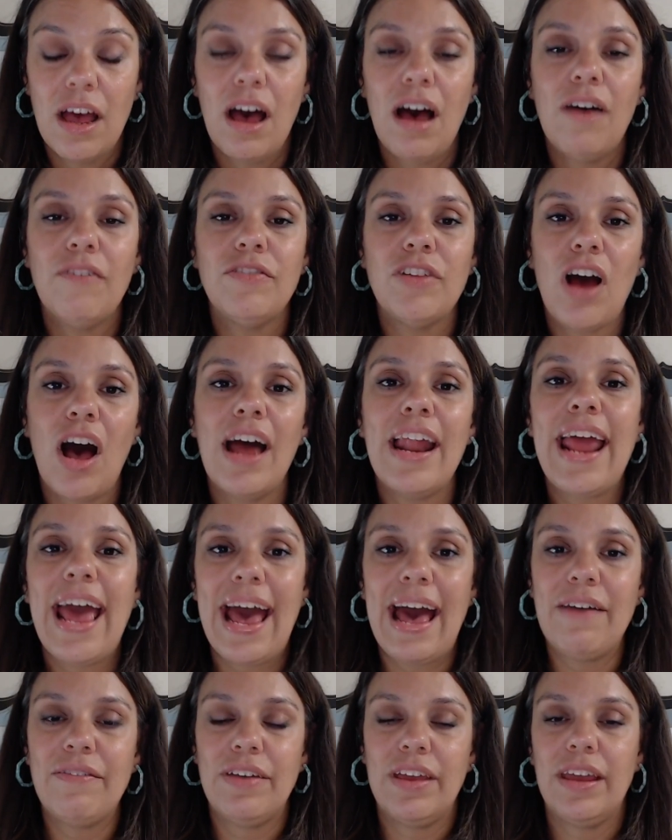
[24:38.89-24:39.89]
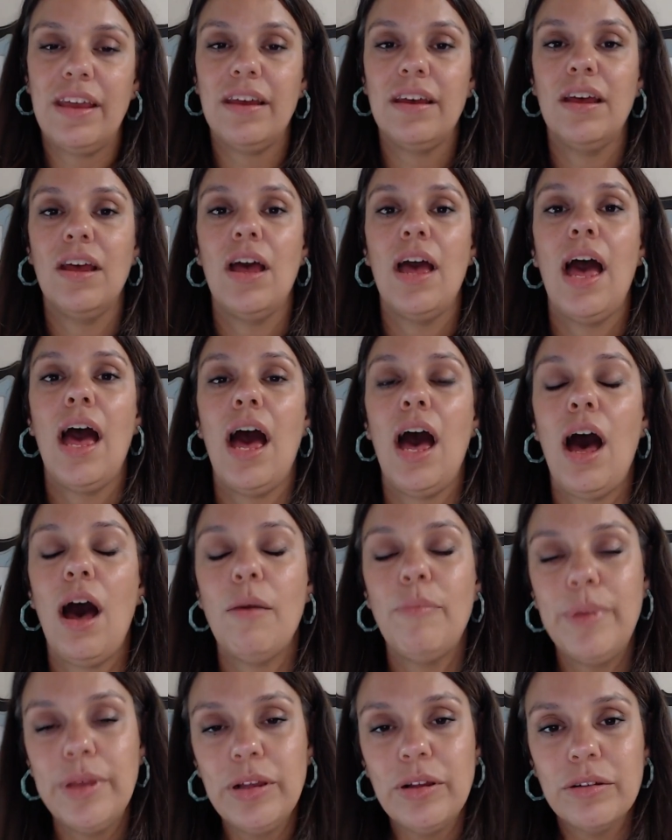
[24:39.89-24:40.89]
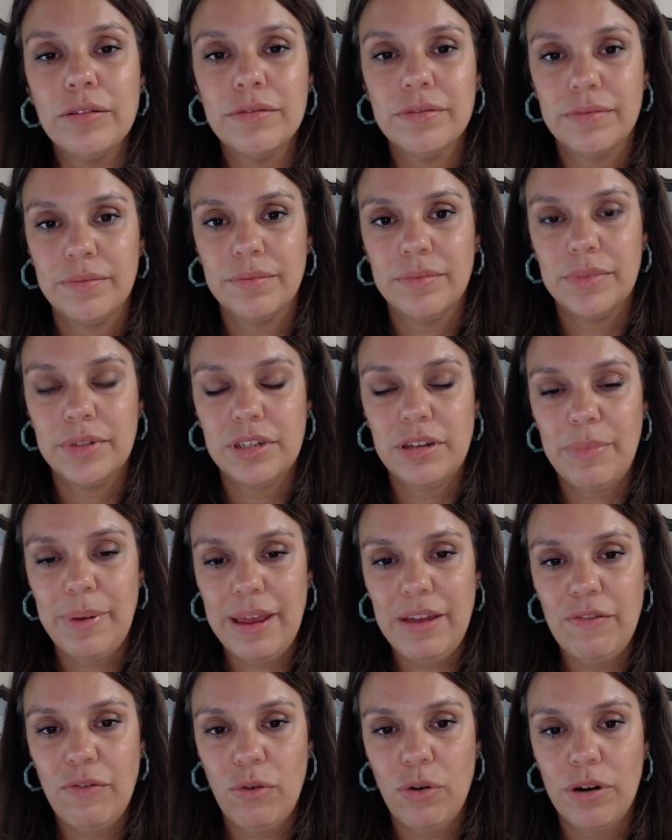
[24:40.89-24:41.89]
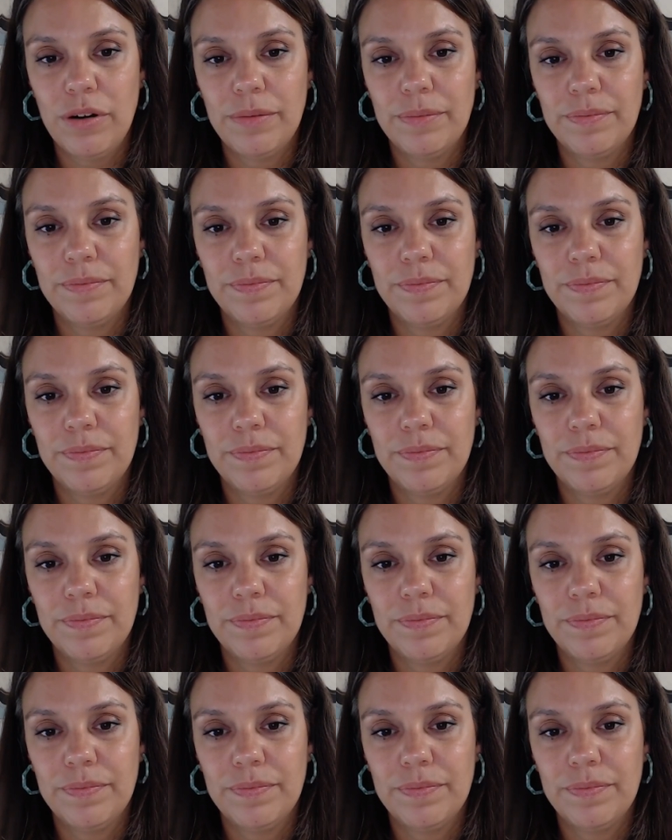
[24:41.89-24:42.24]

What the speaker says: of not having a bill to pay for.